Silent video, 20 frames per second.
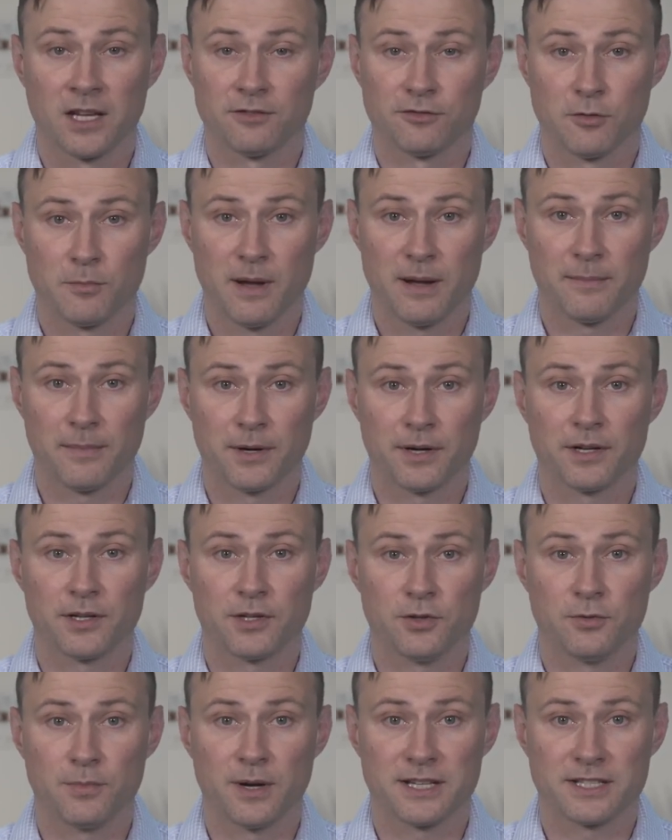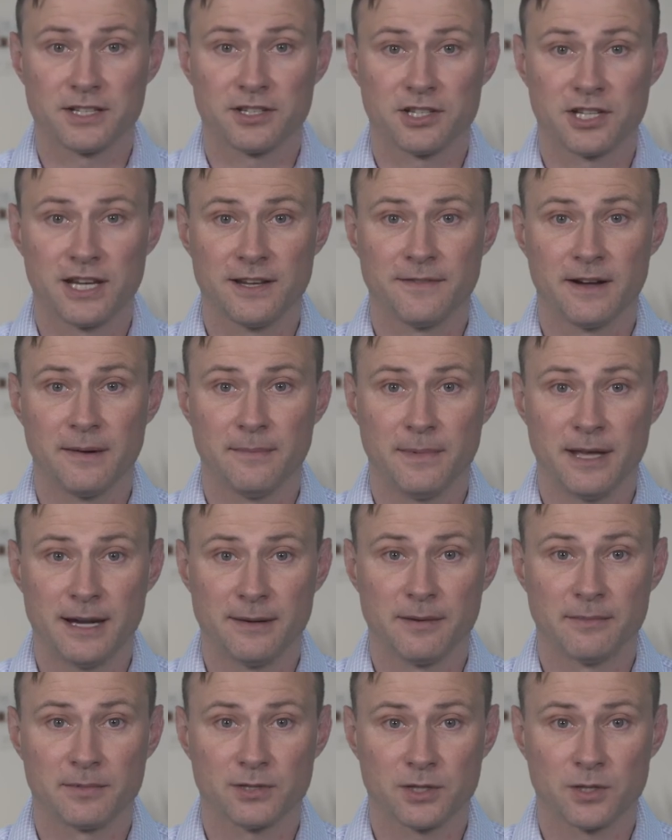Remember, you must achieve a
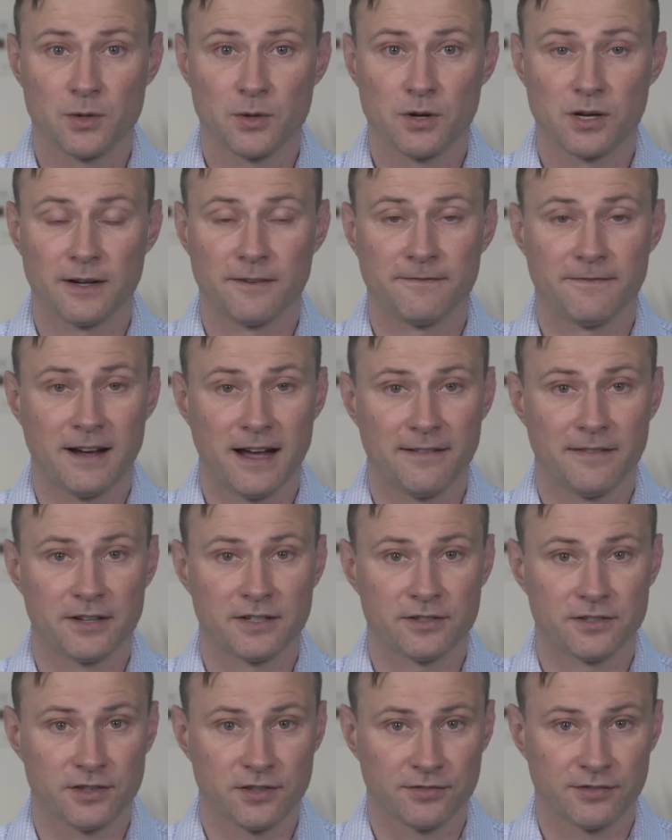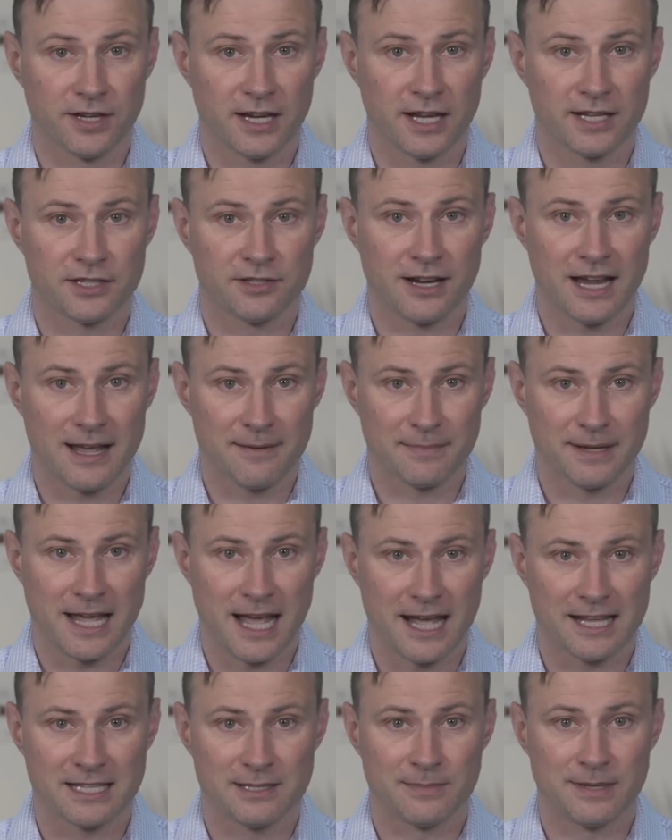minimum score of 503 on your
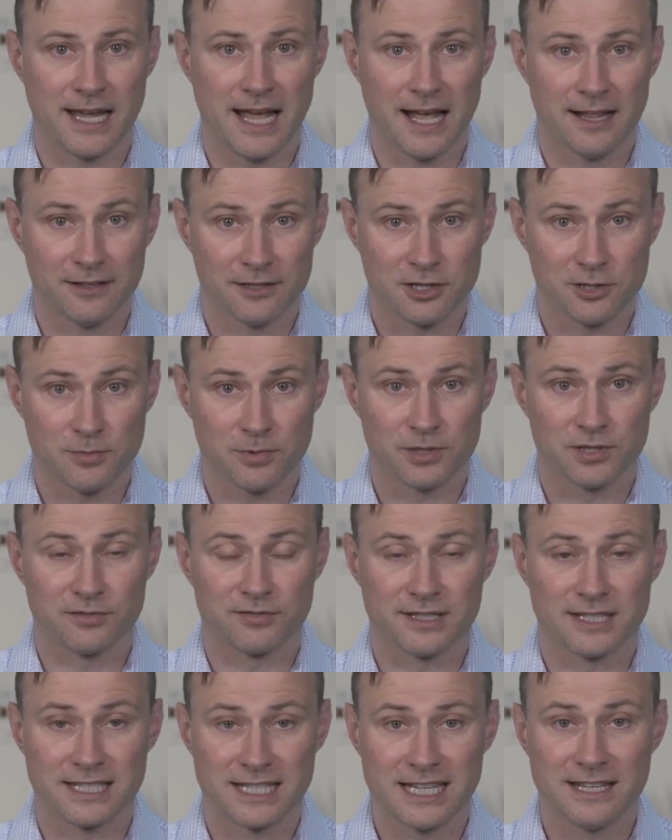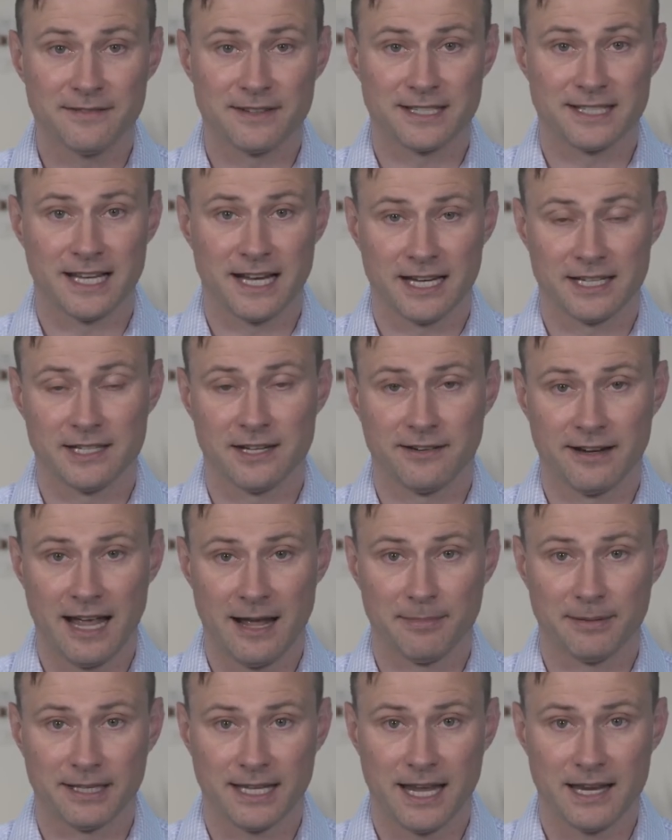MCAT to be eligible to receive a secondary
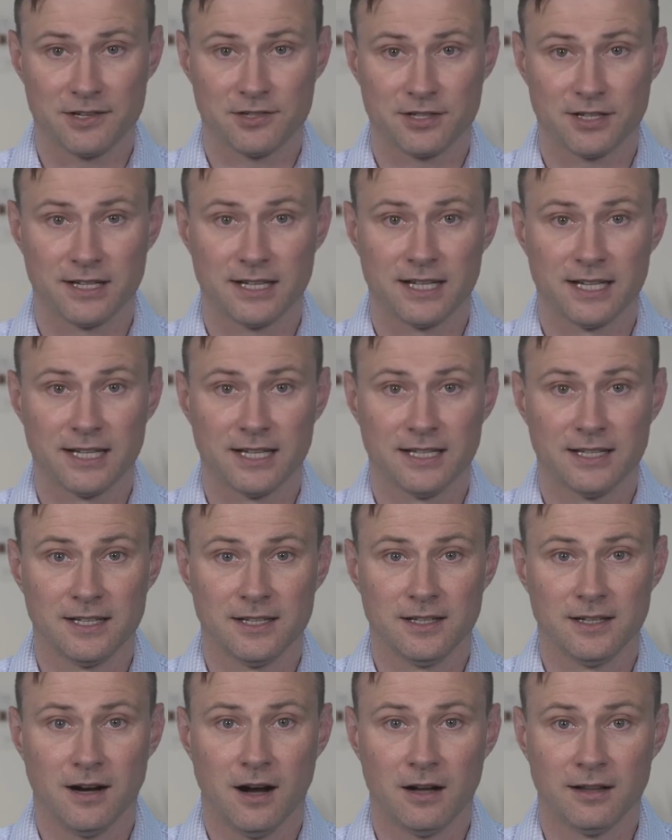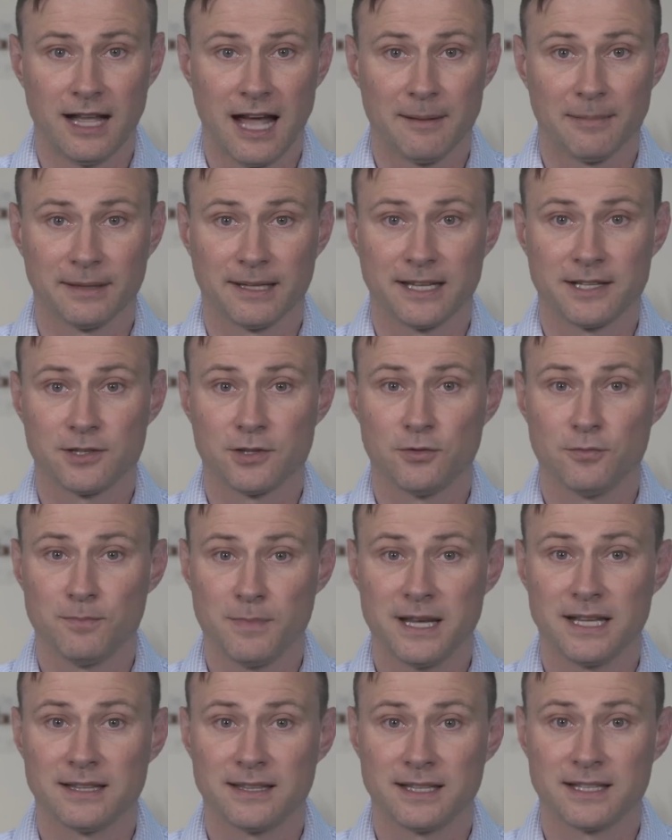application. All applicants who
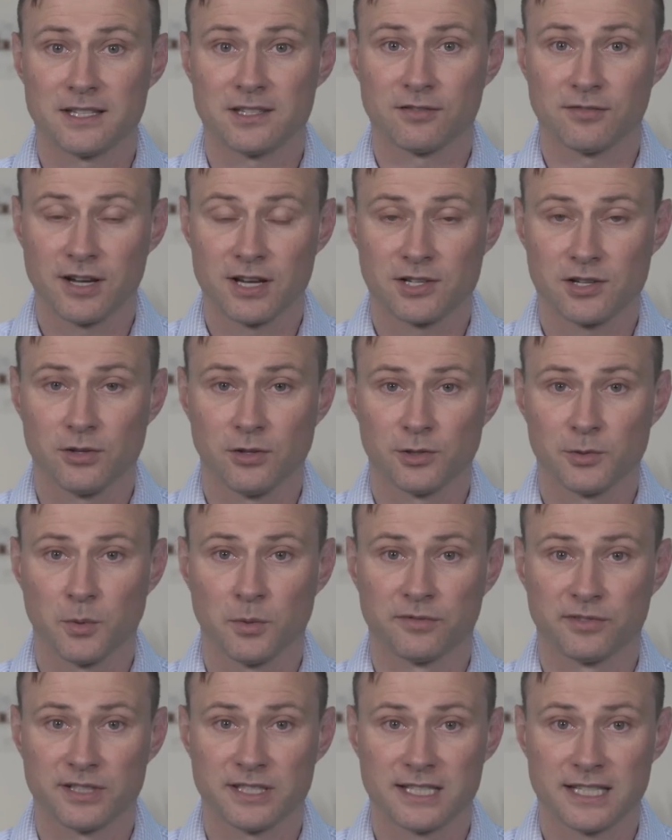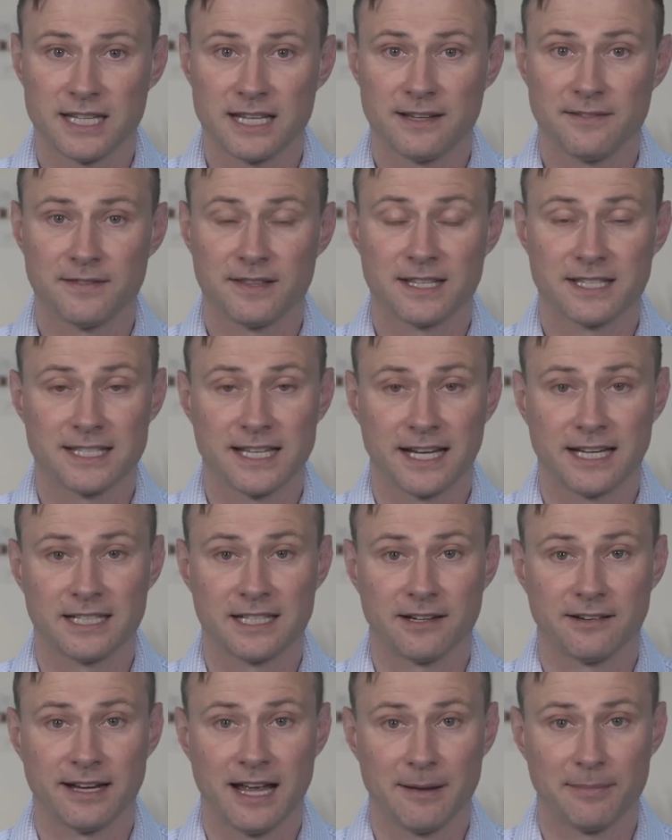meet this threshold will receive the
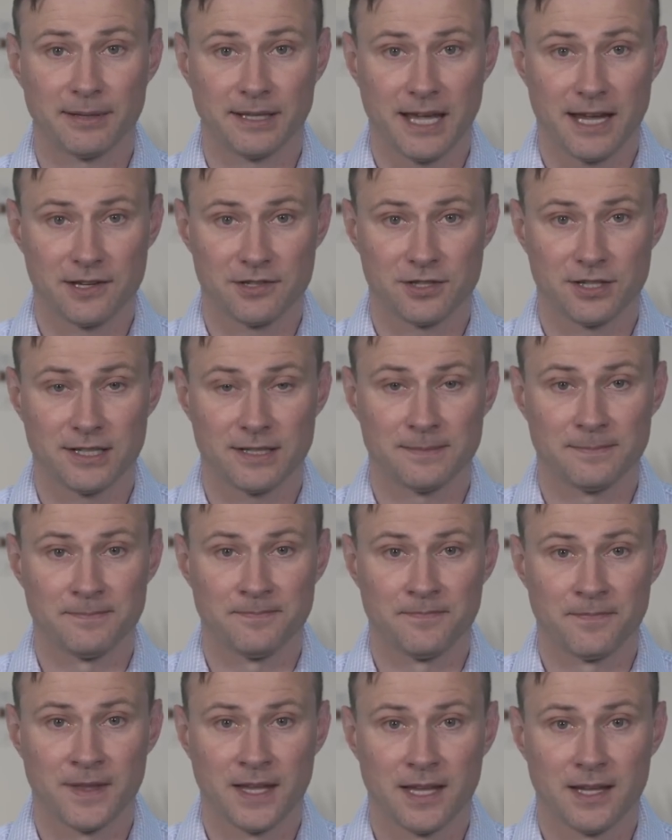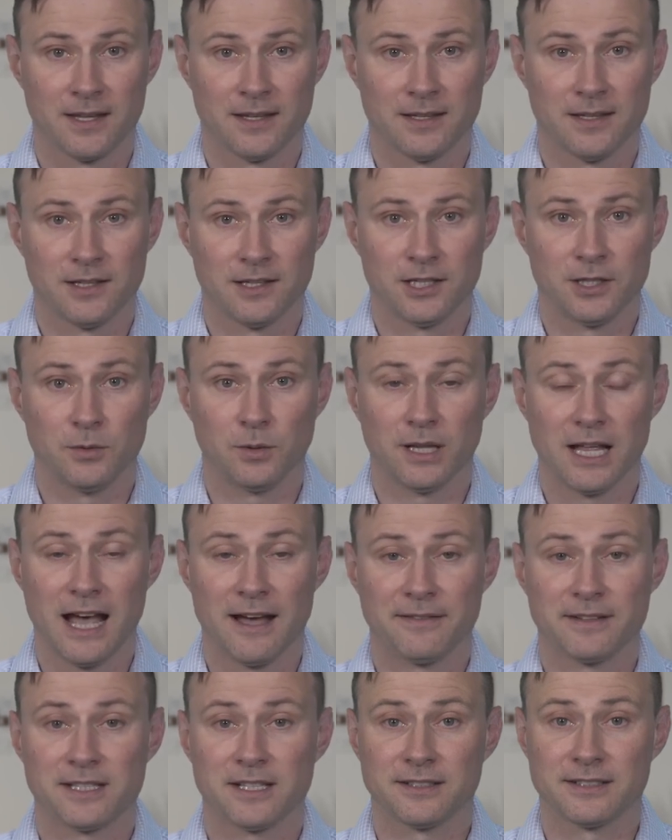secondary application. You will
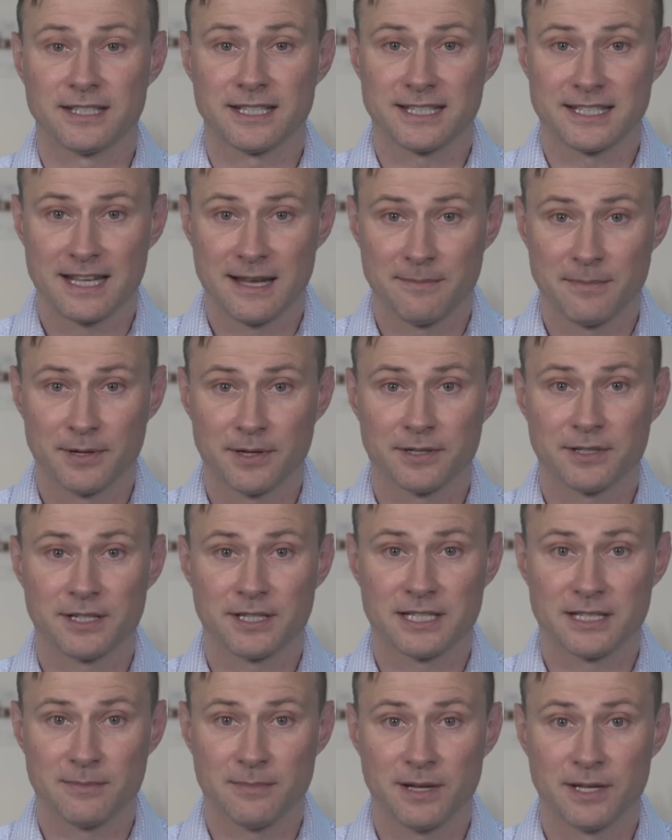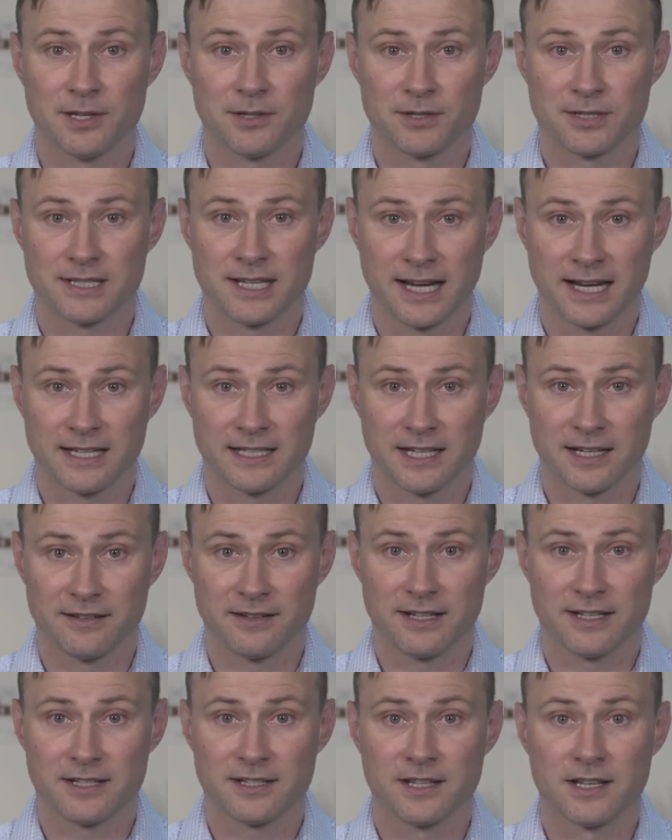have until December to submit your
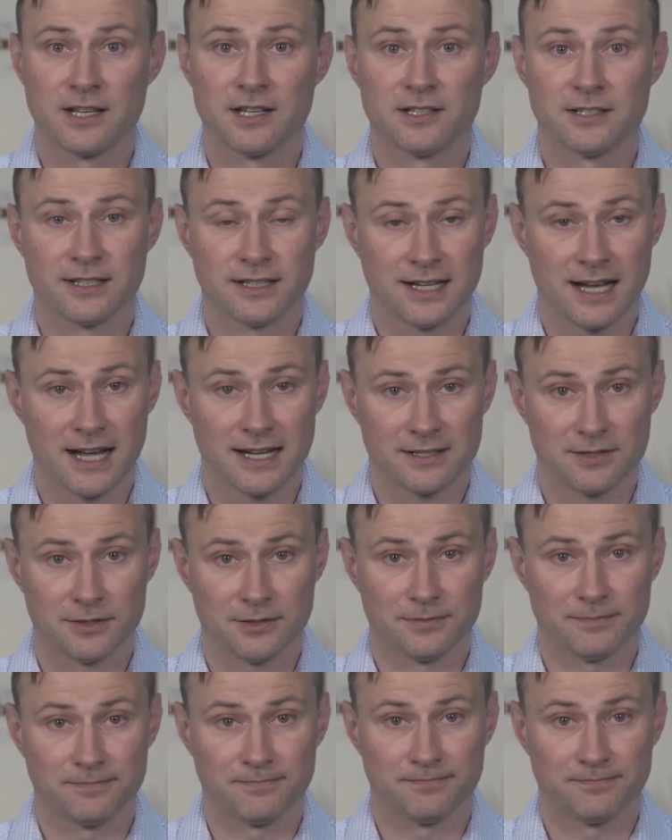secondaries to Geisel.